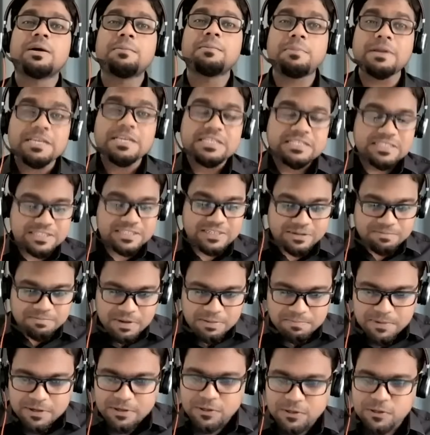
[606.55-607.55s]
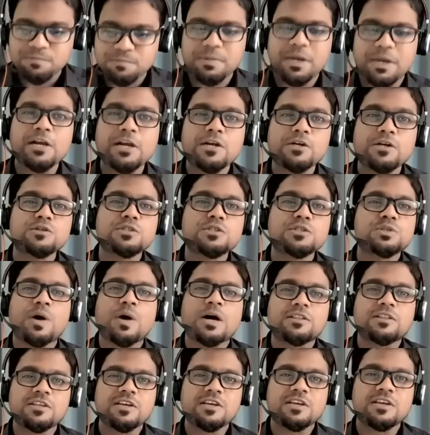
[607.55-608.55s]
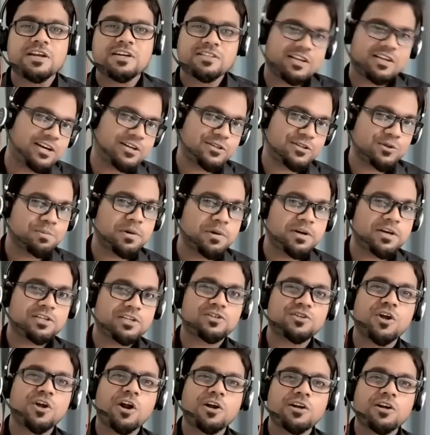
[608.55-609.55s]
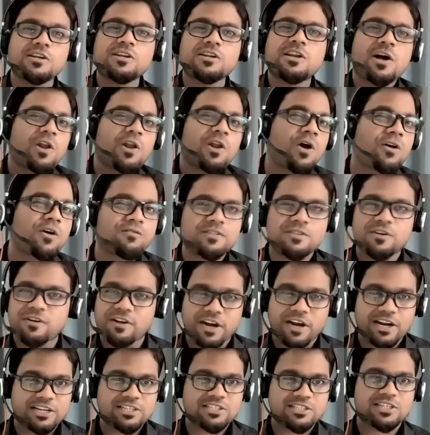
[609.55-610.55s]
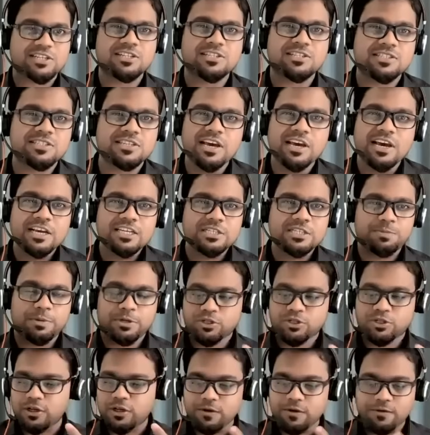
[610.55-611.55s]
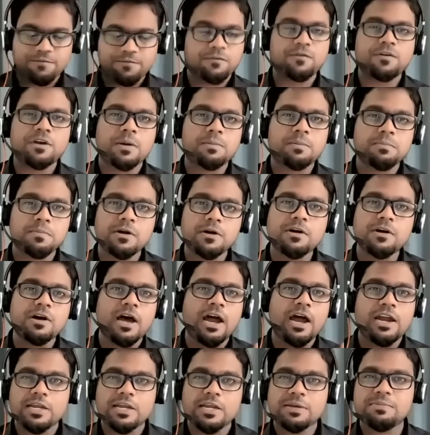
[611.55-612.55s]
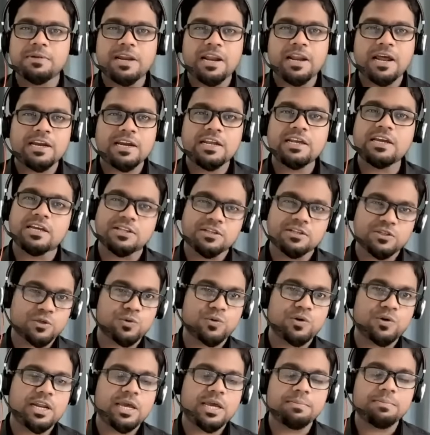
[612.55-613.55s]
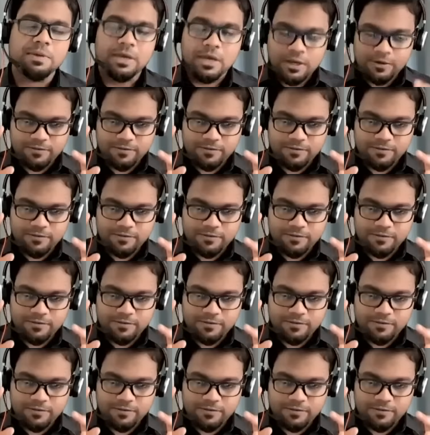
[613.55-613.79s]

please remember to mail to swati@superteacher.in along with your credentials, especially your phone number and email ID and school name,